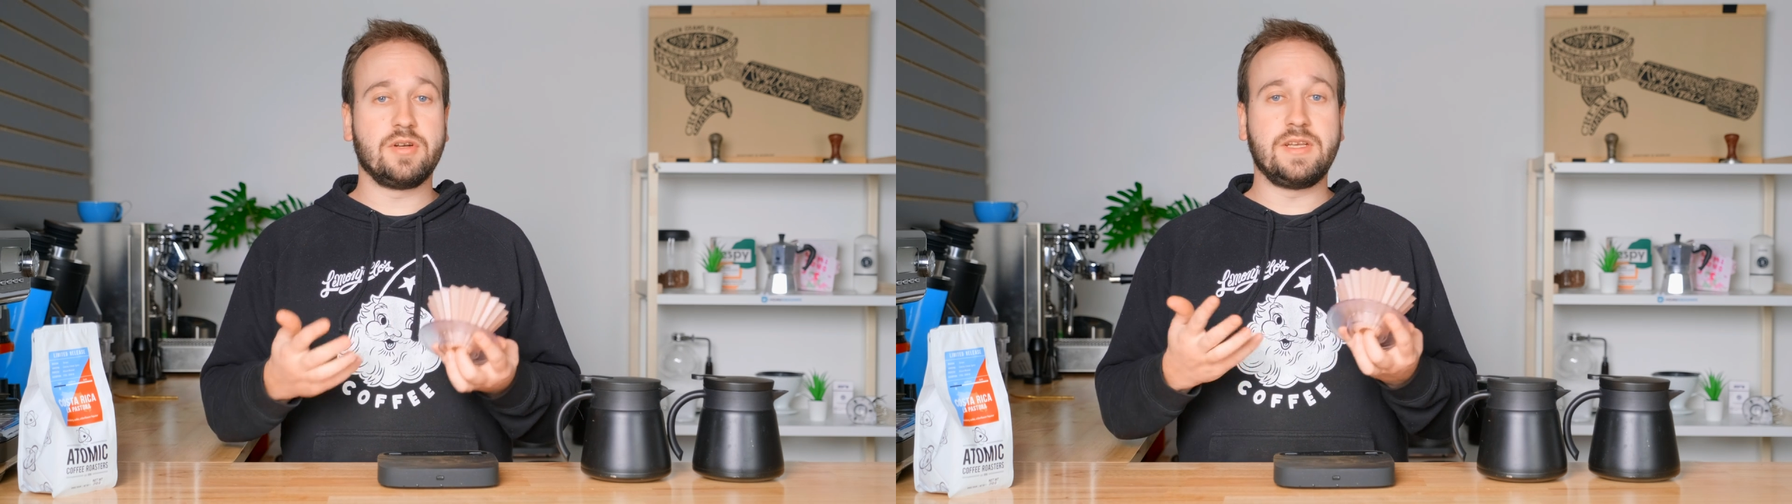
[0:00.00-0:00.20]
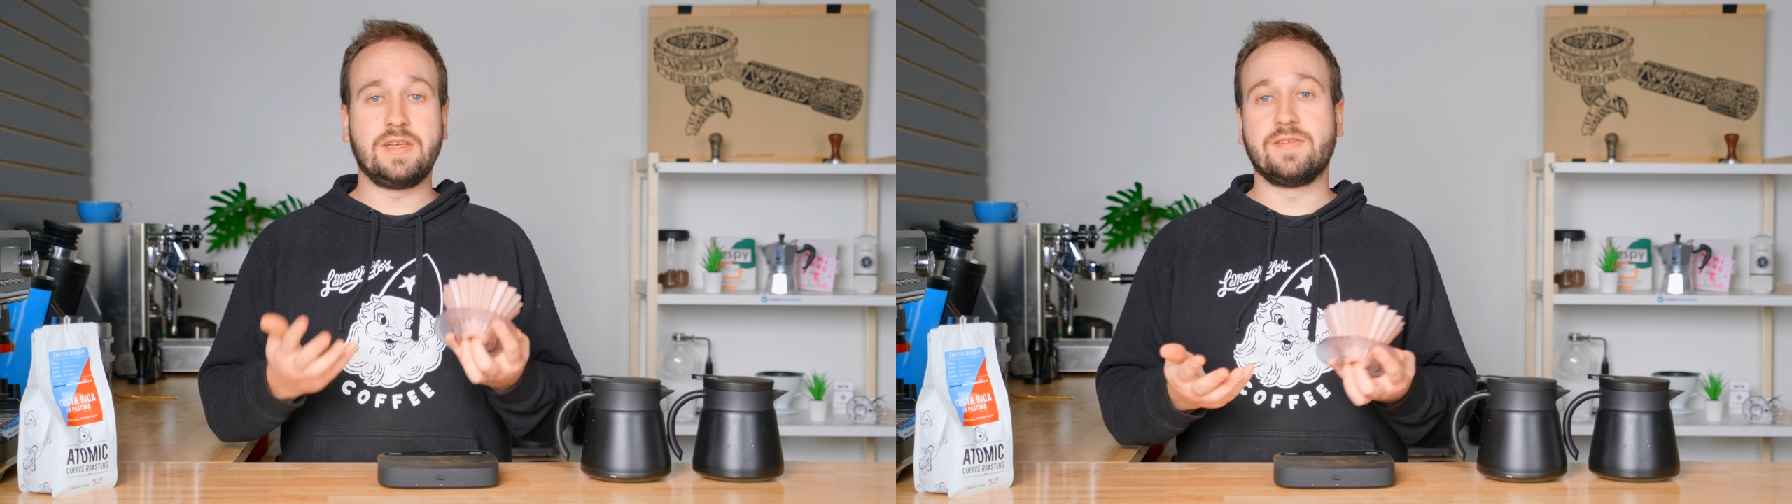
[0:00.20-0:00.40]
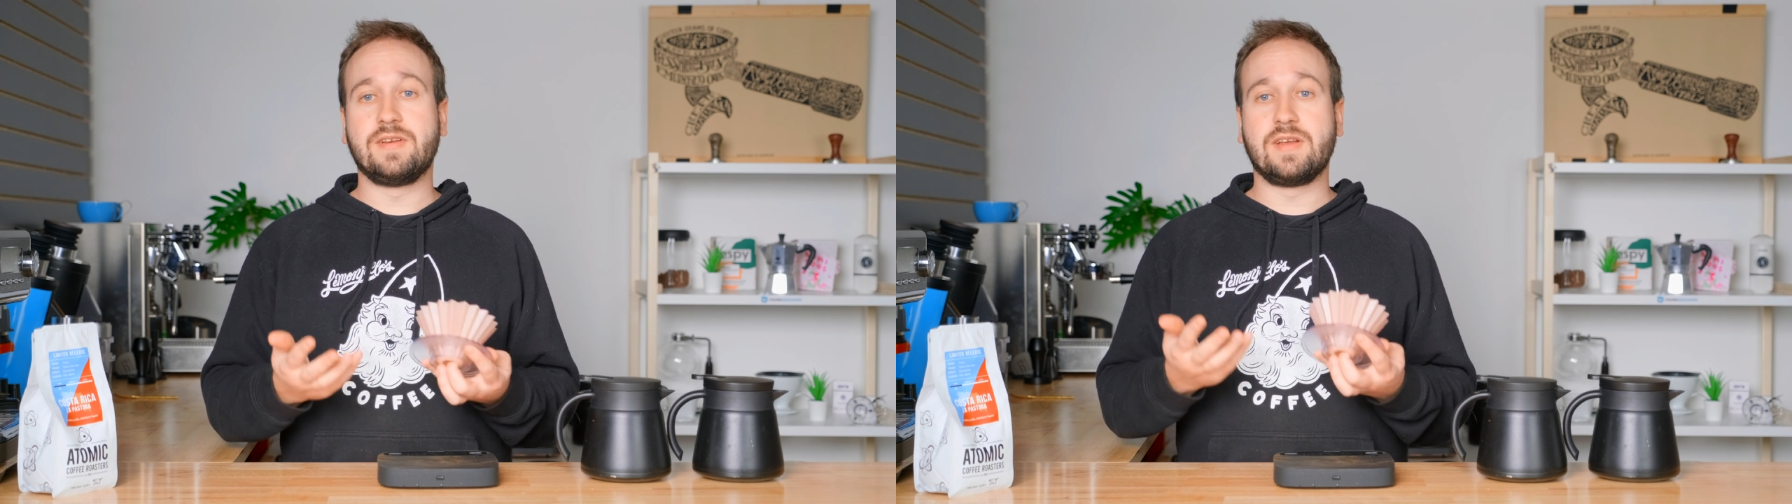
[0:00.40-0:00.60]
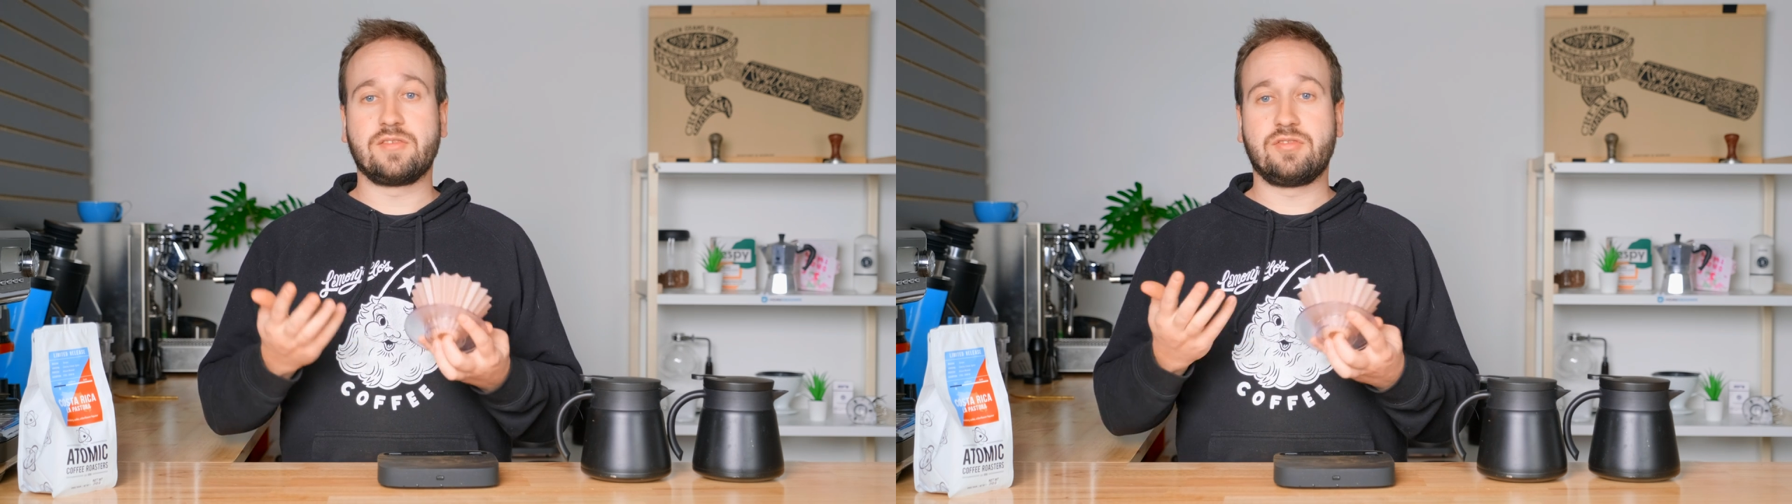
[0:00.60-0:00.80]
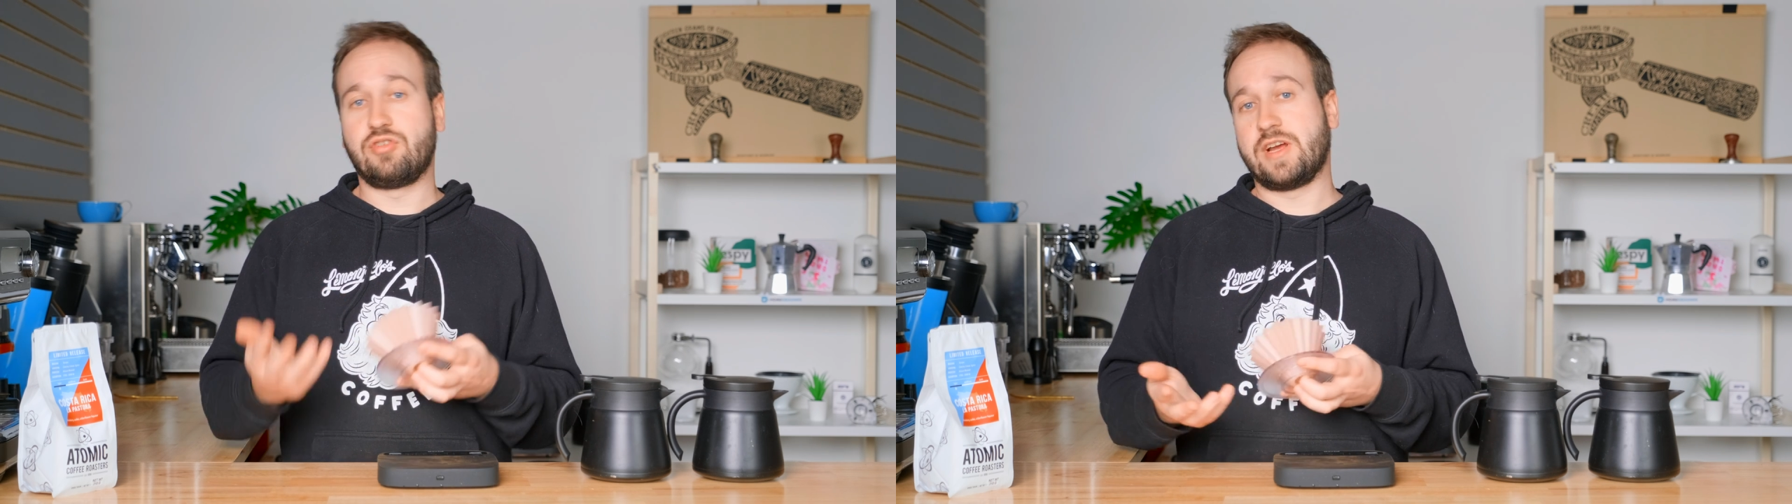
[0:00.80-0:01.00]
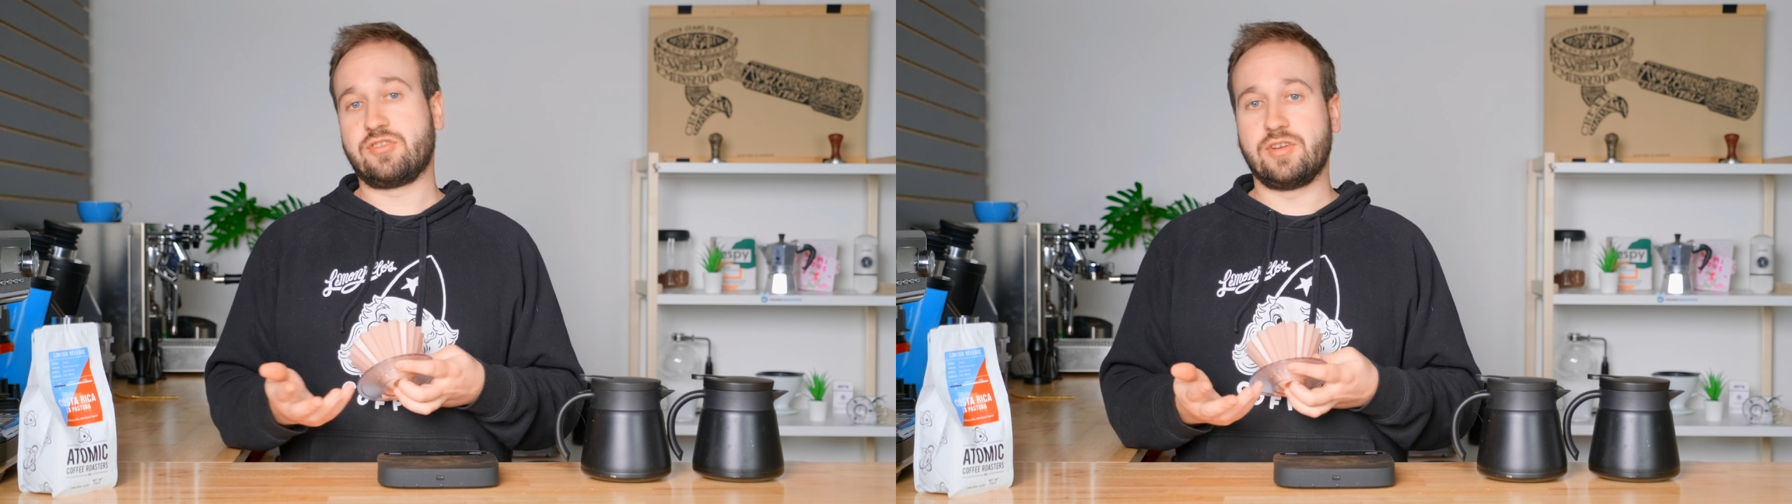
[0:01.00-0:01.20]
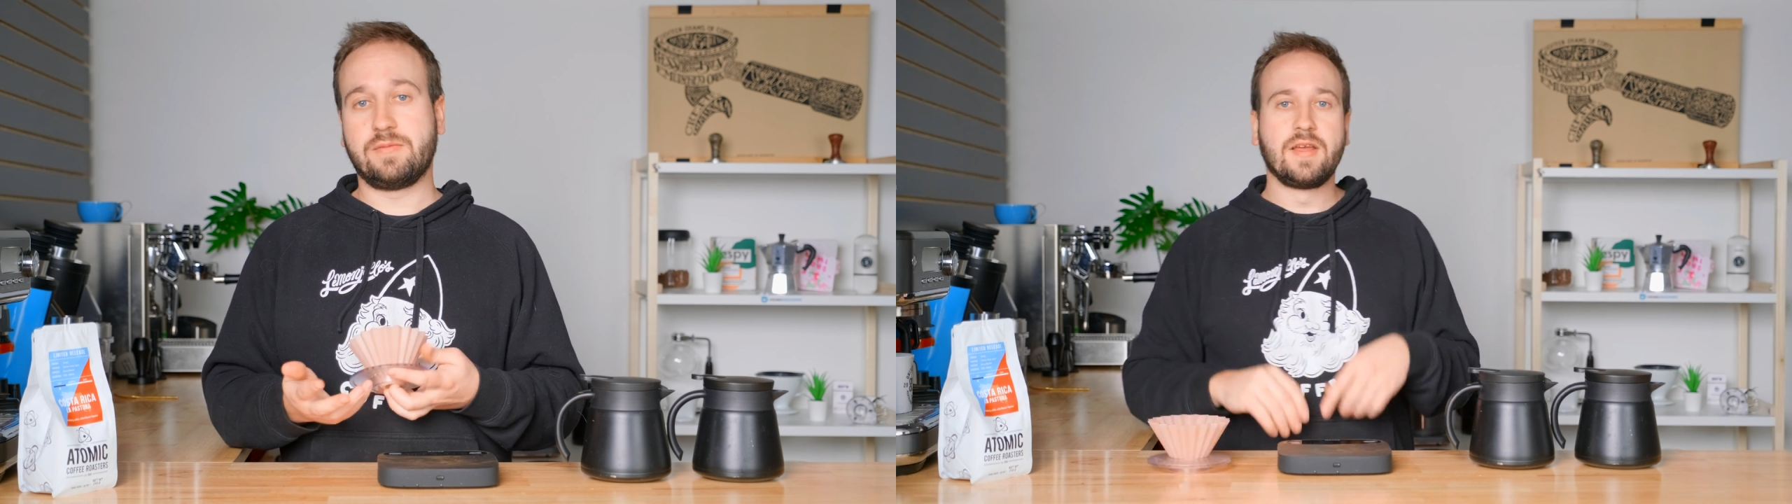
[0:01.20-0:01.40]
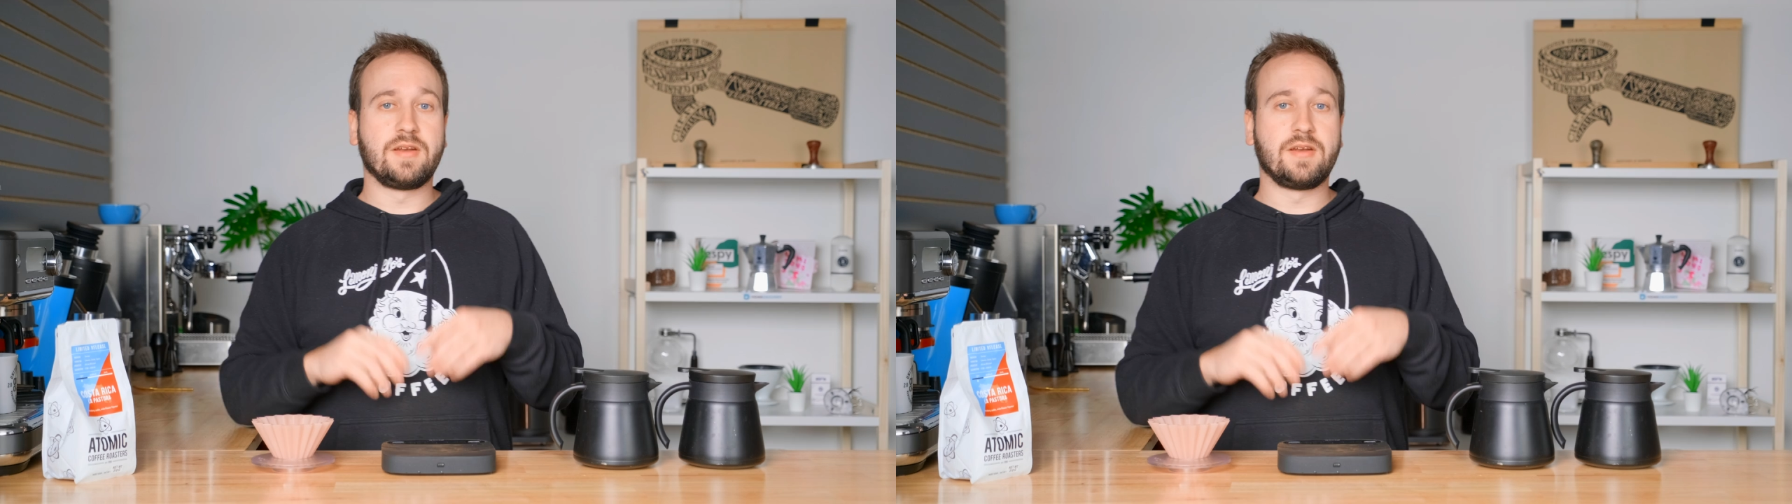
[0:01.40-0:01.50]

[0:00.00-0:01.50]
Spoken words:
even extraction.